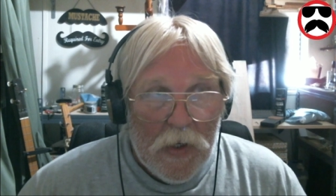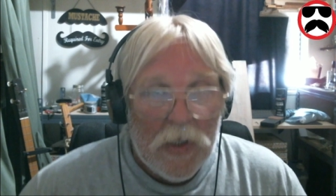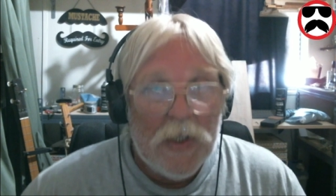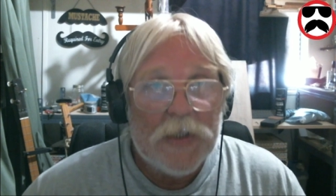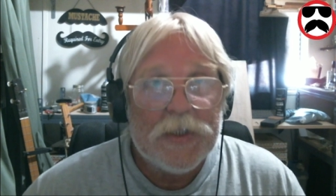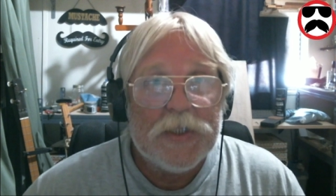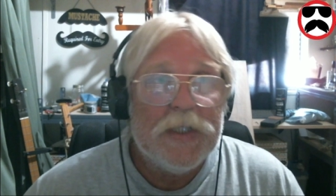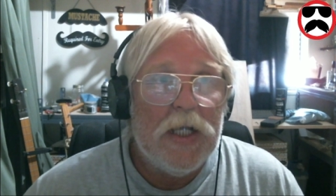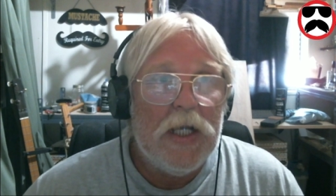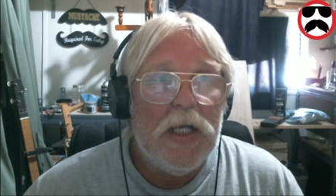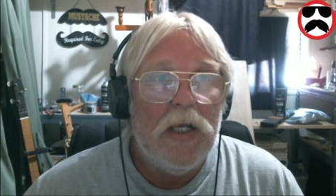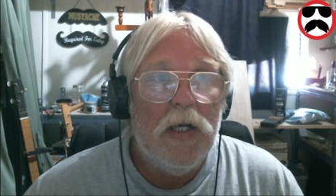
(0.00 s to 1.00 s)
let's
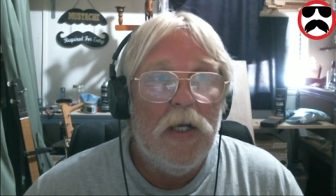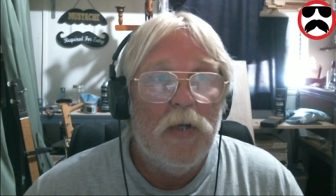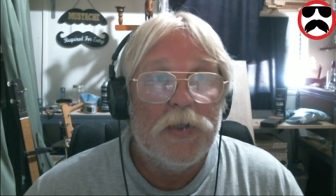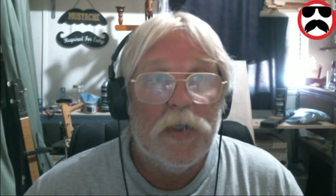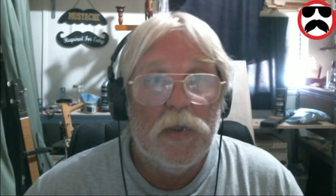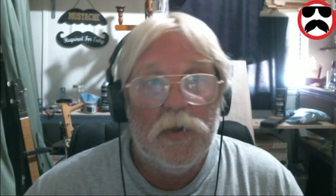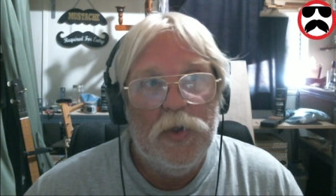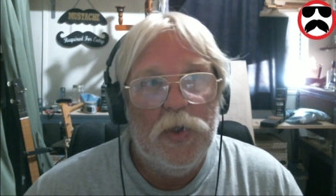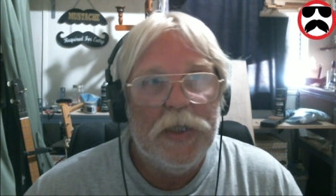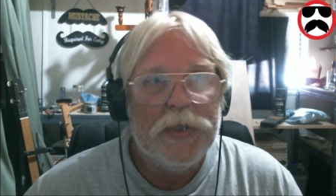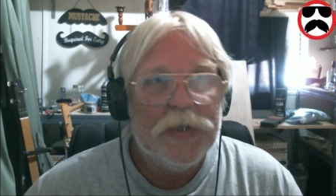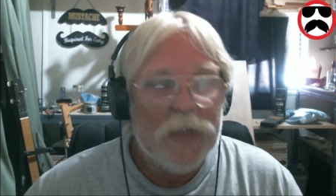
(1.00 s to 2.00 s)
see. Here's a
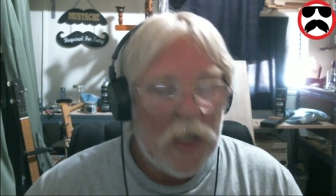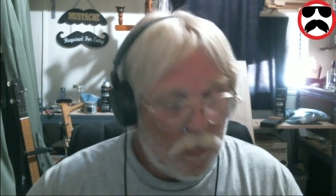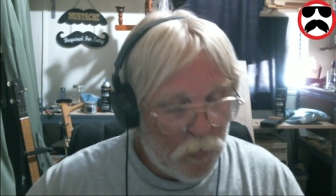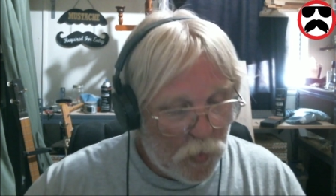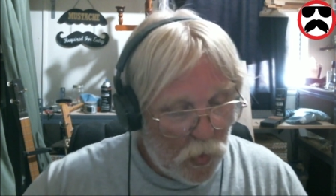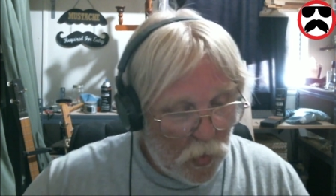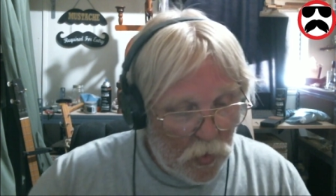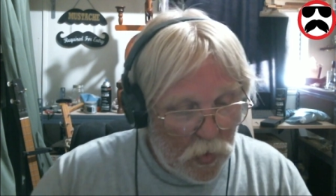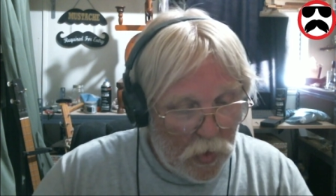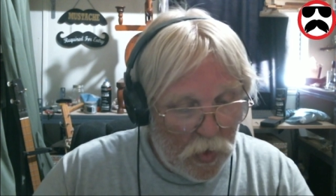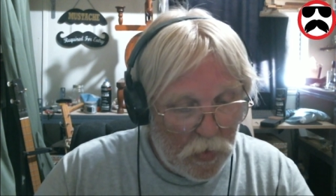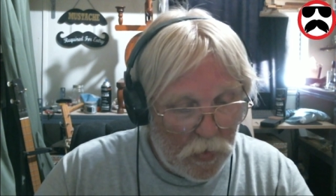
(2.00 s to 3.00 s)
good example.
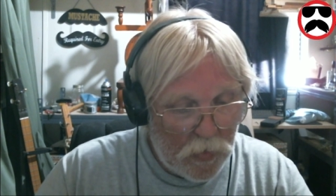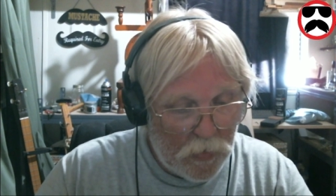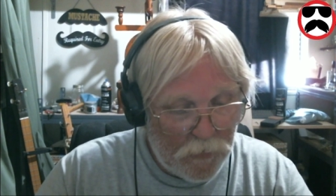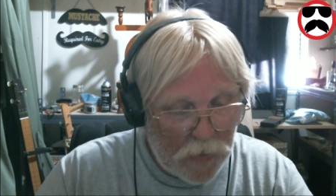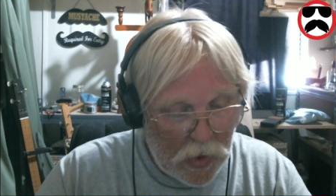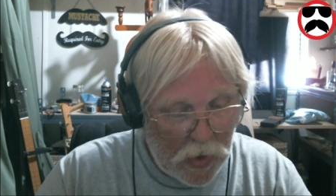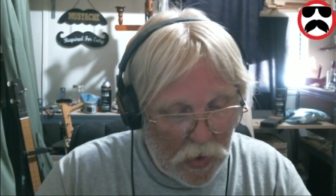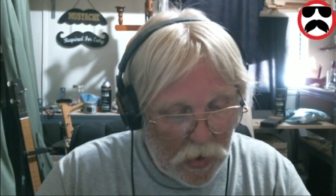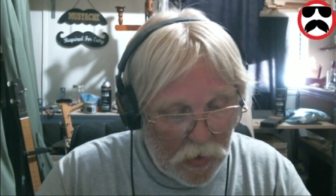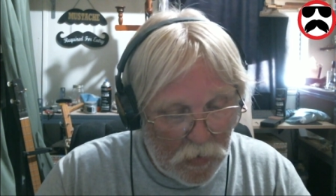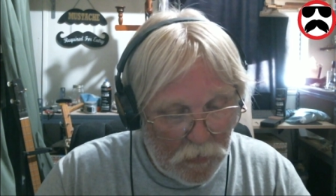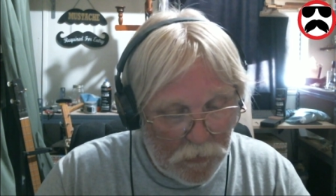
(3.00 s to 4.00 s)

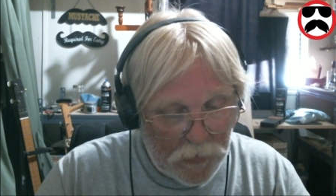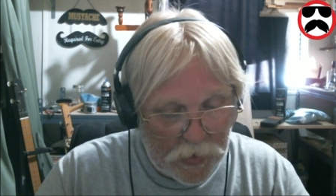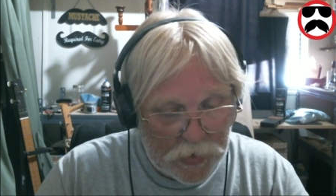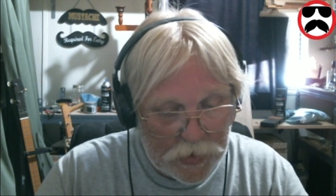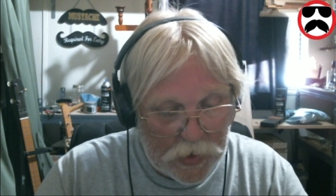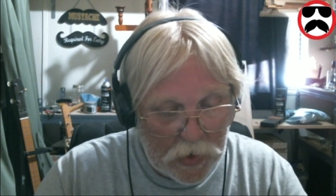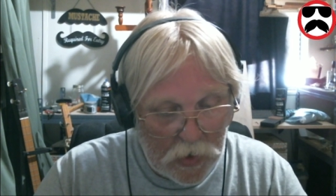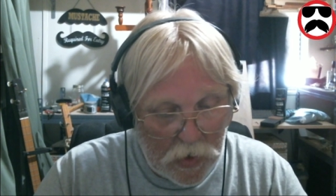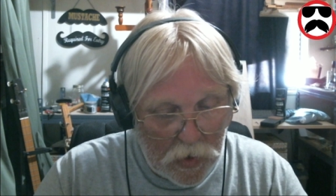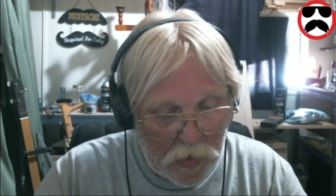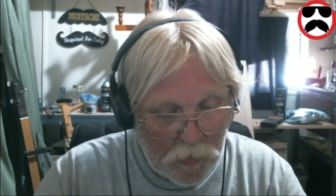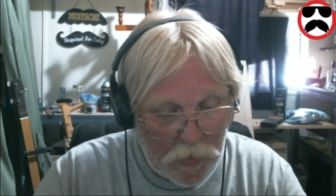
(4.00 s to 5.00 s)
five
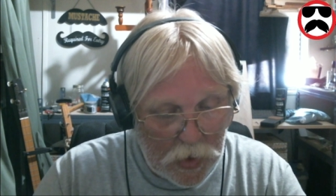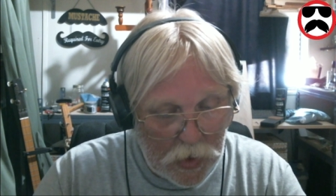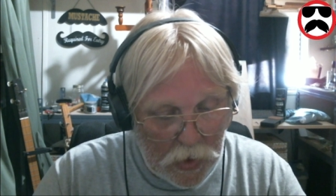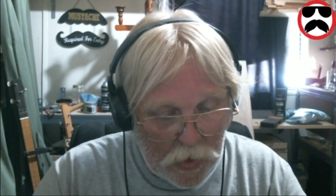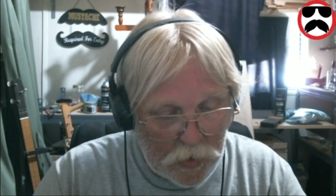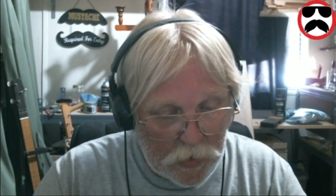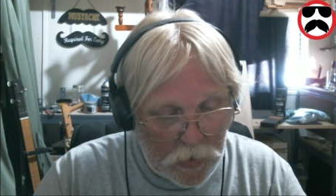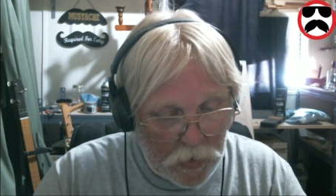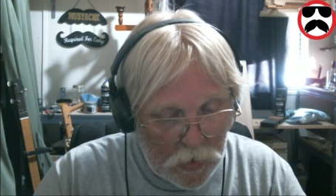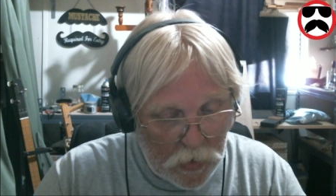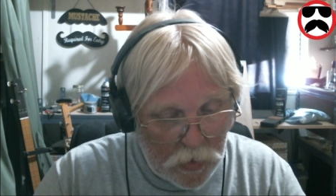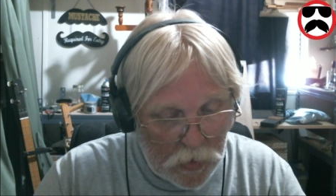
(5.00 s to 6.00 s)
centimeters in